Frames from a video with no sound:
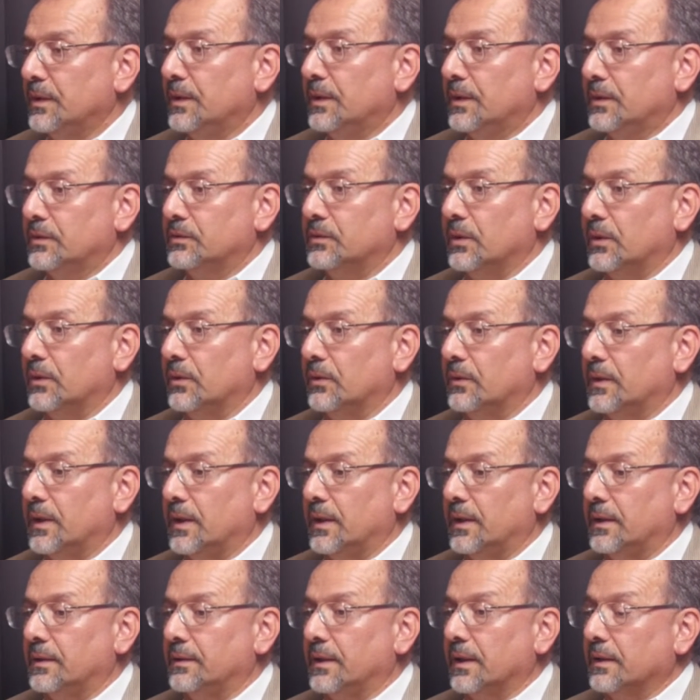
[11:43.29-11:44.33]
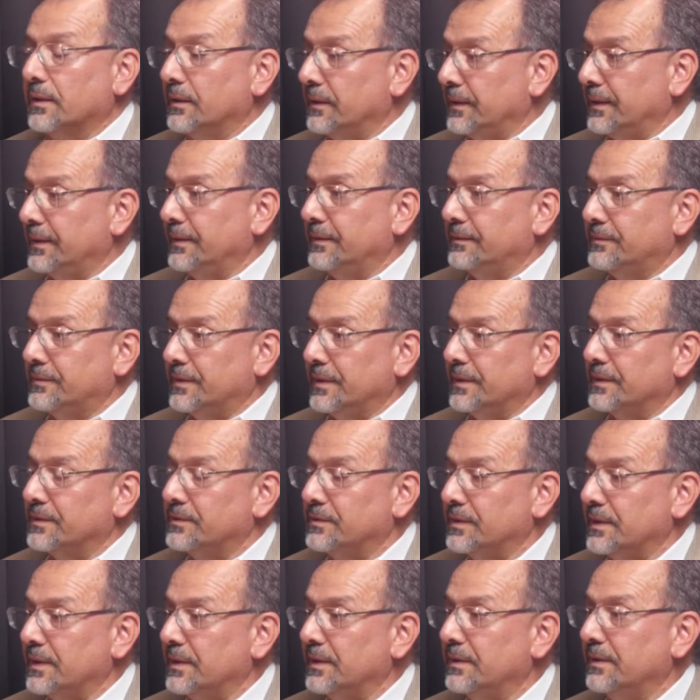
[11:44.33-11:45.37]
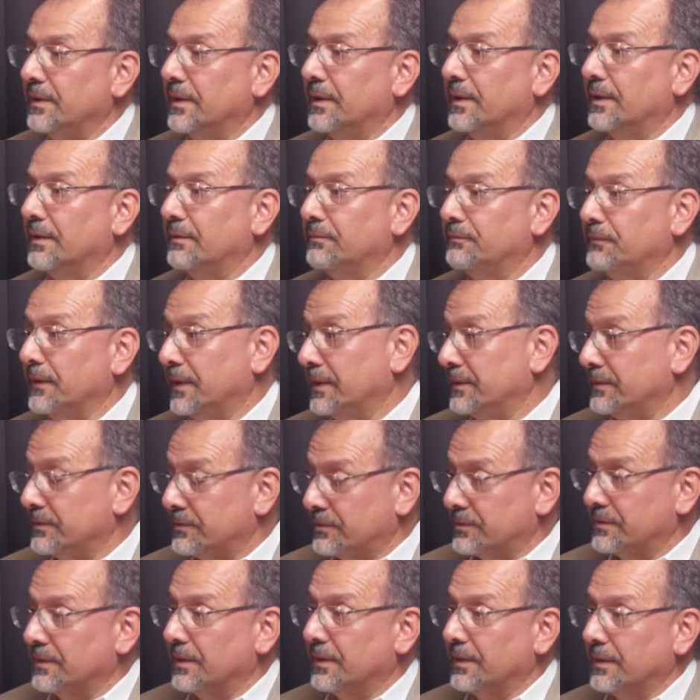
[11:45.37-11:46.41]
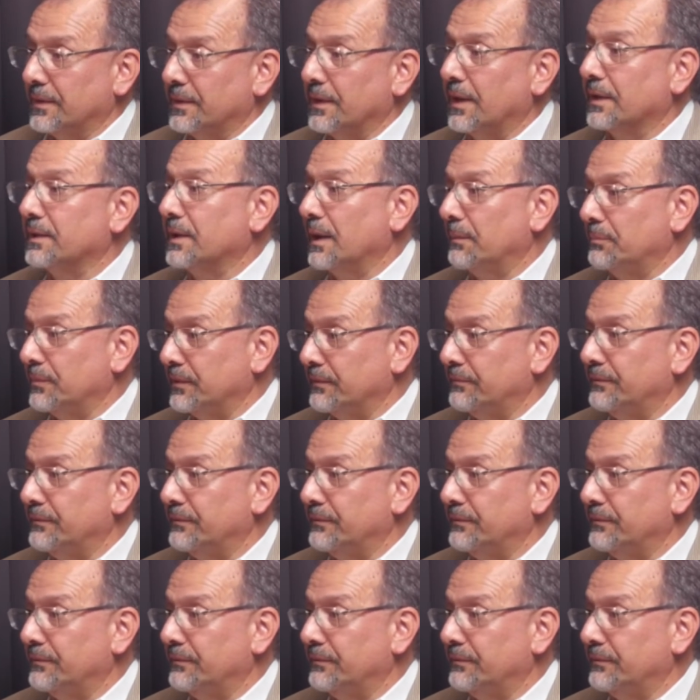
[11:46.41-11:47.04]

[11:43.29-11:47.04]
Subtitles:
So luckily, CSC funds a couple of